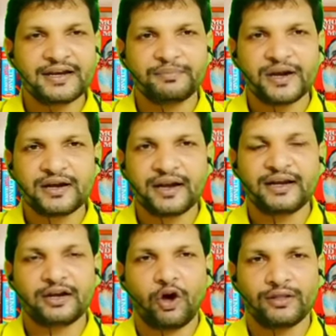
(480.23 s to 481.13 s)

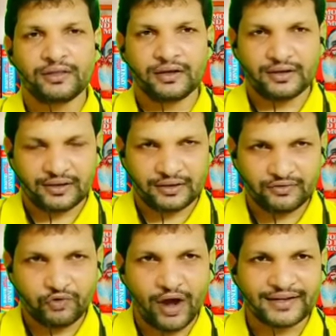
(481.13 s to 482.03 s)
dependent on the
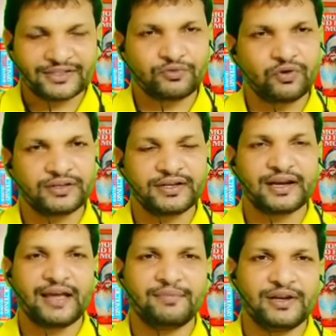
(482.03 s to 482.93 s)
forest for their
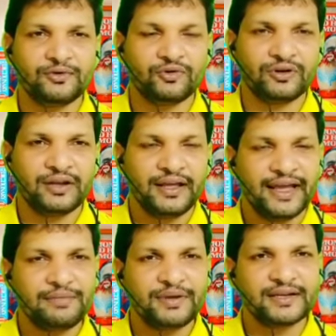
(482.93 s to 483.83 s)
livelihood,
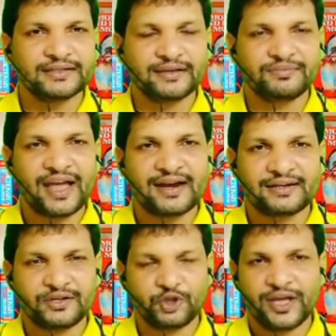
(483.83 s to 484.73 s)
and because of
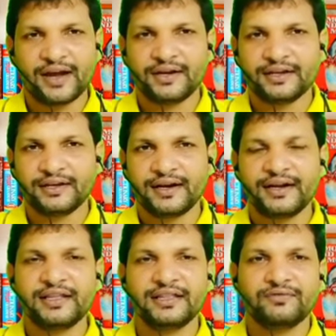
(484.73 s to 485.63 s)
that they are
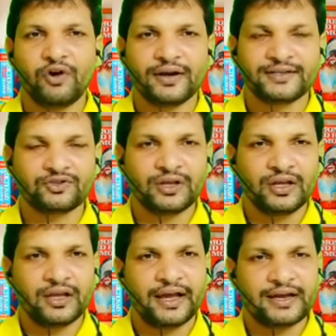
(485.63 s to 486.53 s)
degrading the forest,
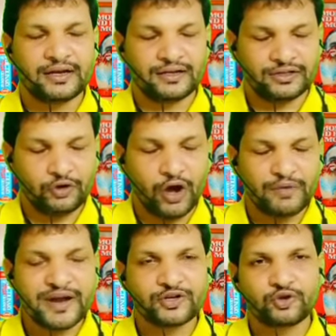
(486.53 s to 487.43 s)
and
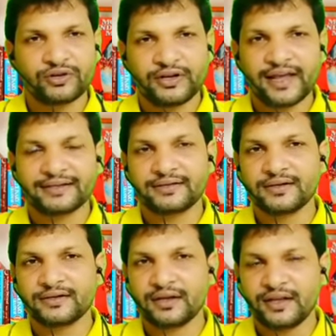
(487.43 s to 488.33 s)
government should take
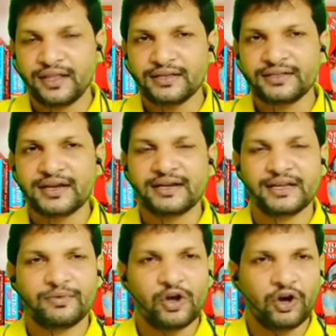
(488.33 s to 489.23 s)
certain
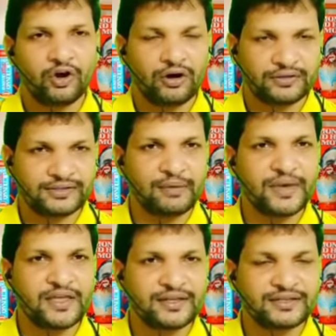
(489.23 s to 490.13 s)
initiative or some
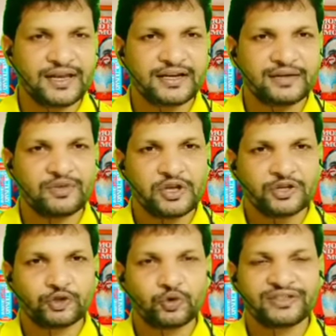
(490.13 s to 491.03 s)
initiative
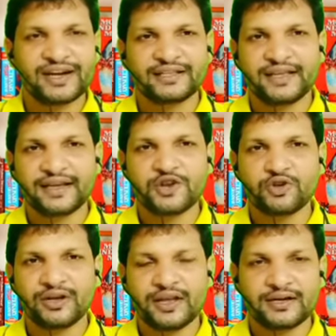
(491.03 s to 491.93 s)
so that they can
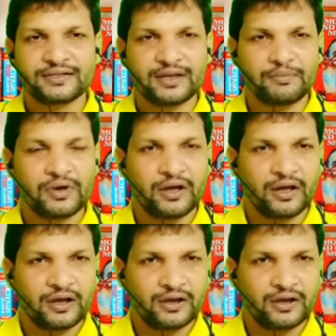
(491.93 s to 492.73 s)
create some